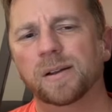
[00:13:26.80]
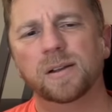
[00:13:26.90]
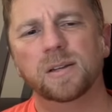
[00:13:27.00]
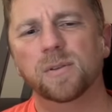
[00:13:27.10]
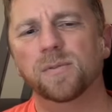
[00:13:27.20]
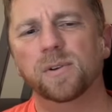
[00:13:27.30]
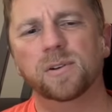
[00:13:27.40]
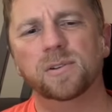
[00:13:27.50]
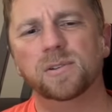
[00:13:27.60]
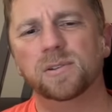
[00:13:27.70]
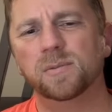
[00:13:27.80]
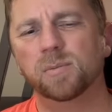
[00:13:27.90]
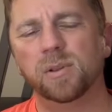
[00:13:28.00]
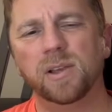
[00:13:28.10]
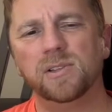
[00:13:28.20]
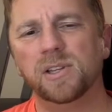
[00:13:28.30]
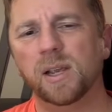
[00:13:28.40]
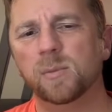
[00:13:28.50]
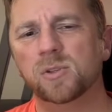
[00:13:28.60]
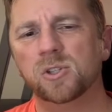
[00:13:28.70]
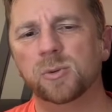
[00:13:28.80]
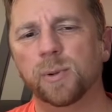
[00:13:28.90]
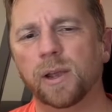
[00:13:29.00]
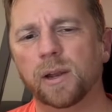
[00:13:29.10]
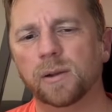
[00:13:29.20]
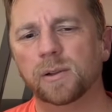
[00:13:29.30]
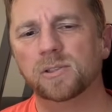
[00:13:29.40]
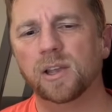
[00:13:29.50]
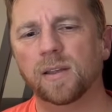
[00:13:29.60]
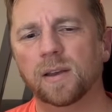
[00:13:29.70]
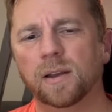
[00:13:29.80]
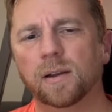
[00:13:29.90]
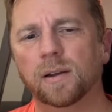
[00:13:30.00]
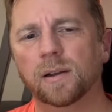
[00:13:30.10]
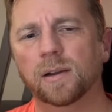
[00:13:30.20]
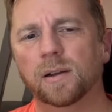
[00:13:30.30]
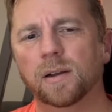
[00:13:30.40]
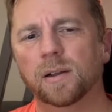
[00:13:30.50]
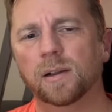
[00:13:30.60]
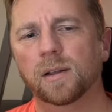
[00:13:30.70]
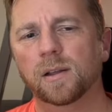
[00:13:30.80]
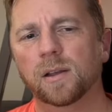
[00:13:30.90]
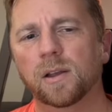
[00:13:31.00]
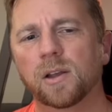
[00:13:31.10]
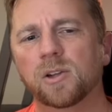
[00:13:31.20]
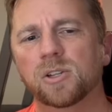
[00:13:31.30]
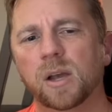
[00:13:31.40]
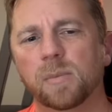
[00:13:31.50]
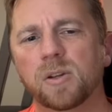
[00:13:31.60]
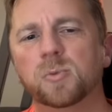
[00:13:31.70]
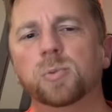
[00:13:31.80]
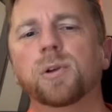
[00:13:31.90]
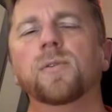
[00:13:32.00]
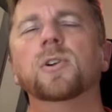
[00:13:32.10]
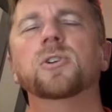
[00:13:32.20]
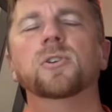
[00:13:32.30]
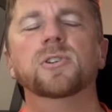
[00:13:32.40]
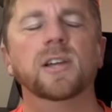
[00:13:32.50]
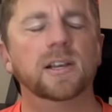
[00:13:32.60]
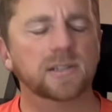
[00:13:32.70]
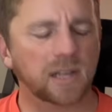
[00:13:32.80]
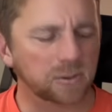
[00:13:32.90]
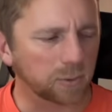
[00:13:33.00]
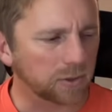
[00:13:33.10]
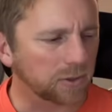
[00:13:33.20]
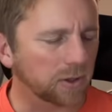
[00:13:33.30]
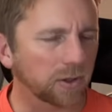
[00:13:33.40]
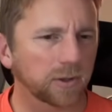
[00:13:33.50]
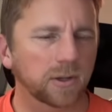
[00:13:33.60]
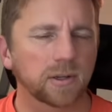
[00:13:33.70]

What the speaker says: Different place names in Japan, let's say that. Japanese prefectures, yes, that's what they're called.